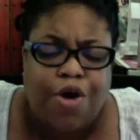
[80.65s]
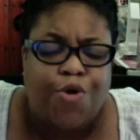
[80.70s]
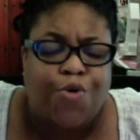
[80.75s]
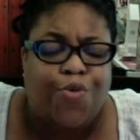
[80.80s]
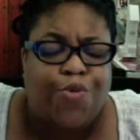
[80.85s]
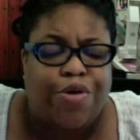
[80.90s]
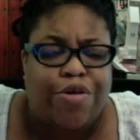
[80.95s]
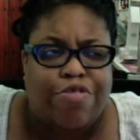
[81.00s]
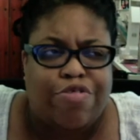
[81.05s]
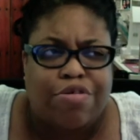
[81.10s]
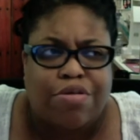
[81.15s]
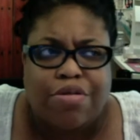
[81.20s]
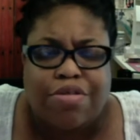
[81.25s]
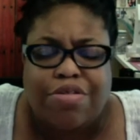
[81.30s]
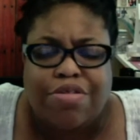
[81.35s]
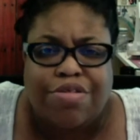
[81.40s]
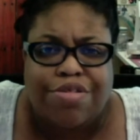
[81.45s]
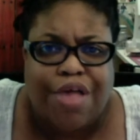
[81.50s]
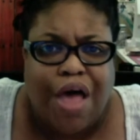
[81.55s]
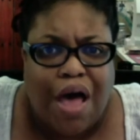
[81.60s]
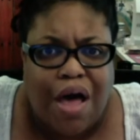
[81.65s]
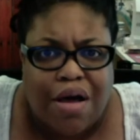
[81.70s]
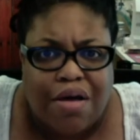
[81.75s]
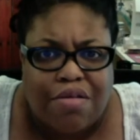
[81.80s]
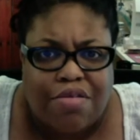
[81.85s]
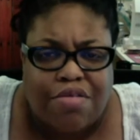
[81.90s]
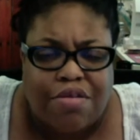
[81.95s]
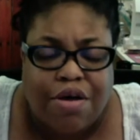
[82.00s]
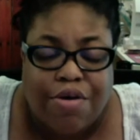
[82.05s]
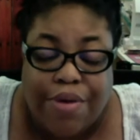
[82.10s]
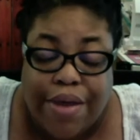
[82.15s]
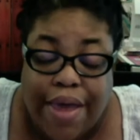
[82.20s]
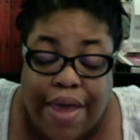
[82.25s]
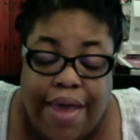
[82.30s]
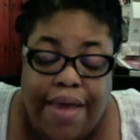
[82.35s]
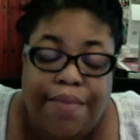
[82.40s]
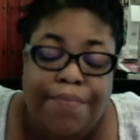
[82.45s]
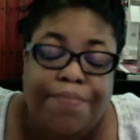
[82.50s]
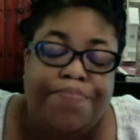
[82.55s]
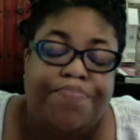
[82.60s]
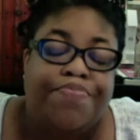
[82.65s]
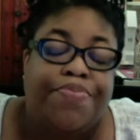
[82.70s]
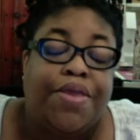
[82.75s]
which sucks, okay?